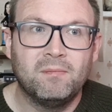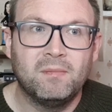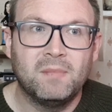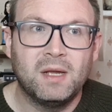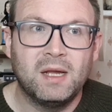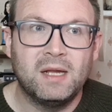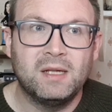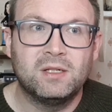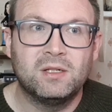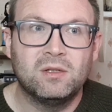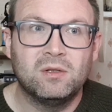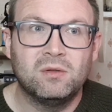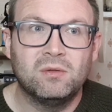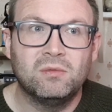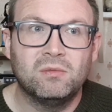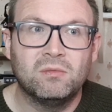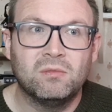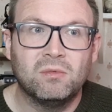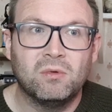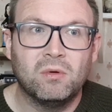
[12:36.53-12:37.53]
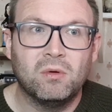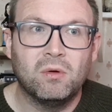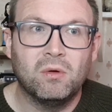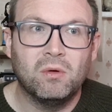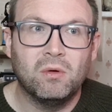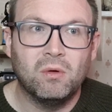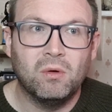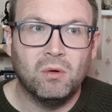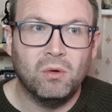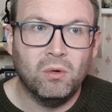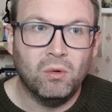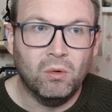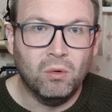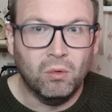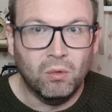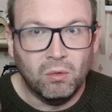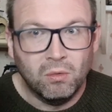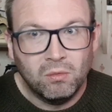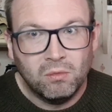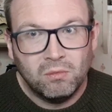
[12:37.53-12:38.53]
isn't
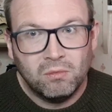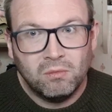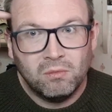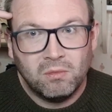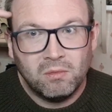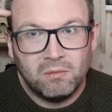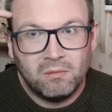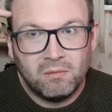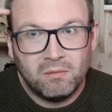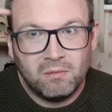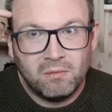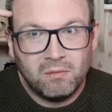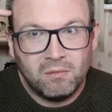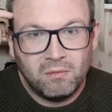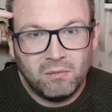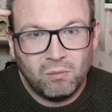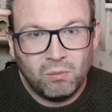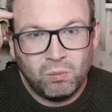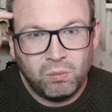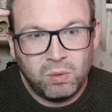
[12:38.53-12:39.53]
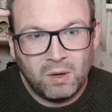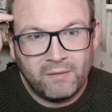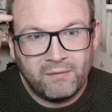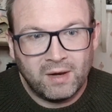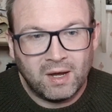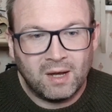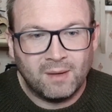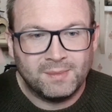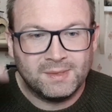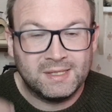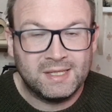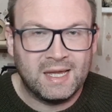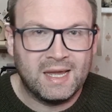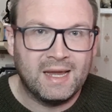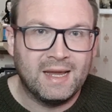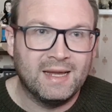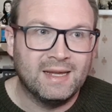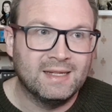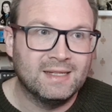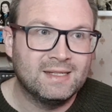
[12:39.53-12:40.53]
all with it
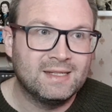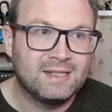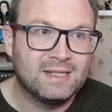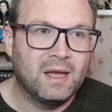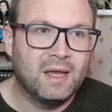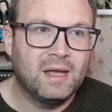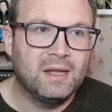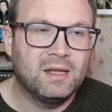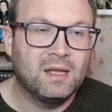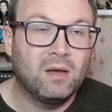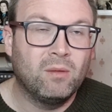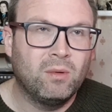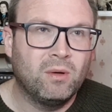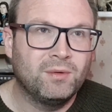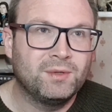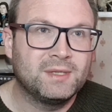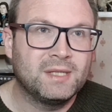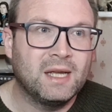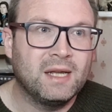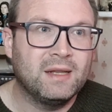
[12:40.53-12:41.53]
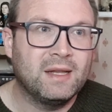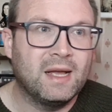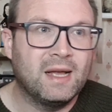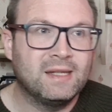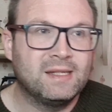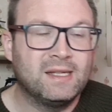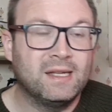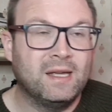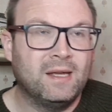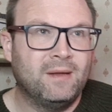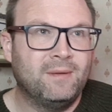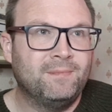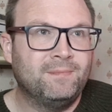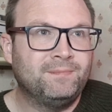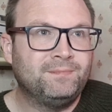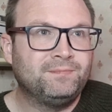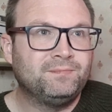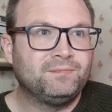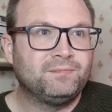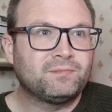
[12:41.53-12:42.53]
upstairs. And I will say that
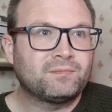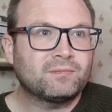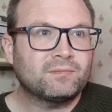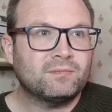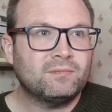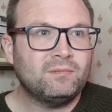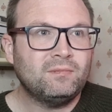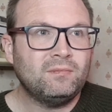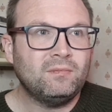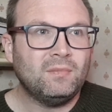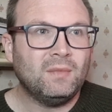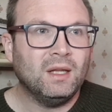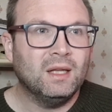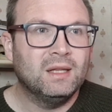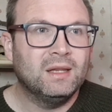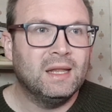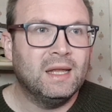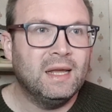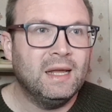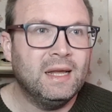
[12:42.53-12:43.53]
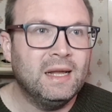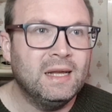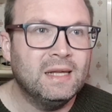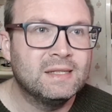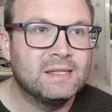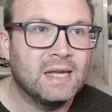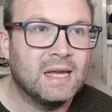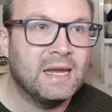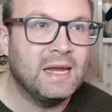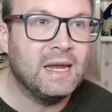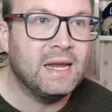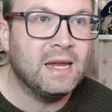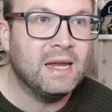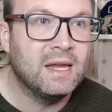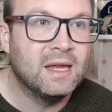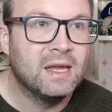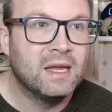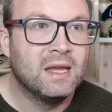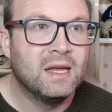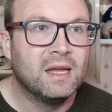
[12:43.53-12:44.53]
there is a
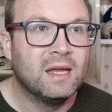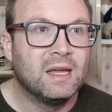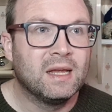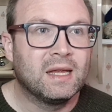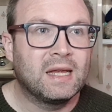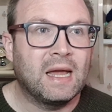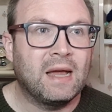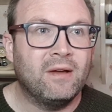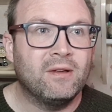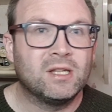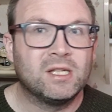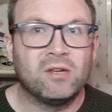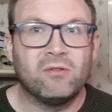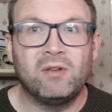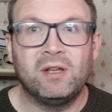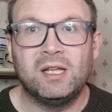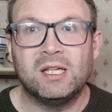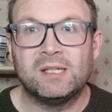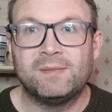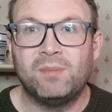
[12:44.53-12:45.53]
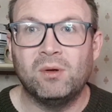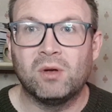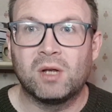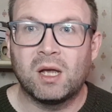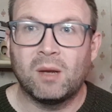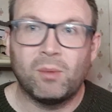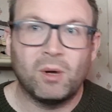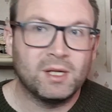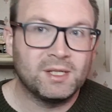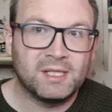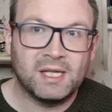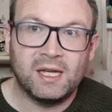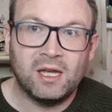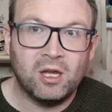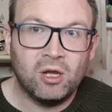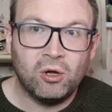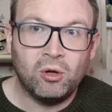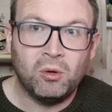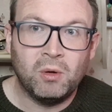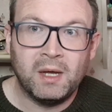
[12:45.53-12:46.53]
character in this book. I won't say
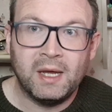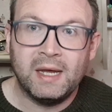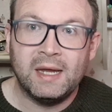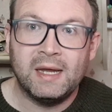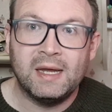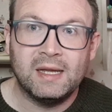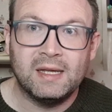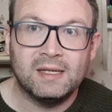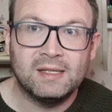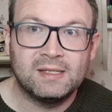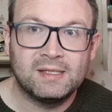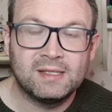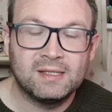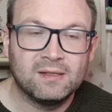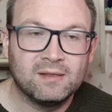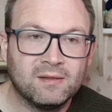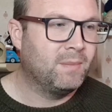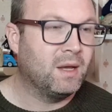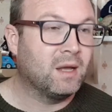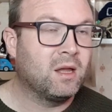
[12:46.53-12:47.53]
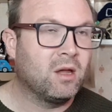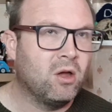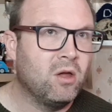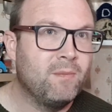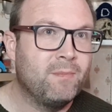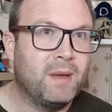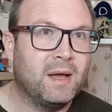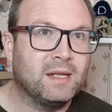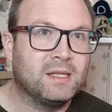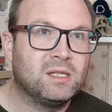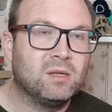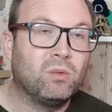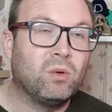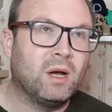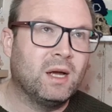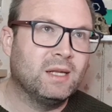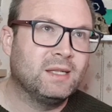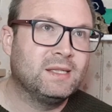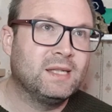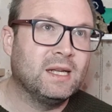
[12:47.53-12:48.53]
who it is, but going back to
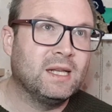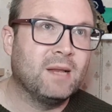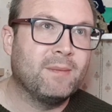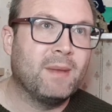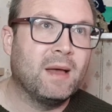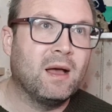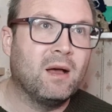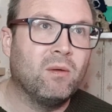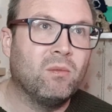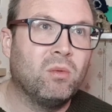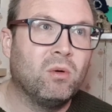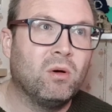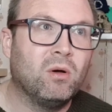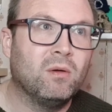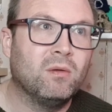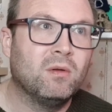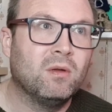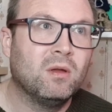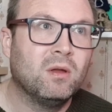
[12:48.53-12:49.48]
what I said about what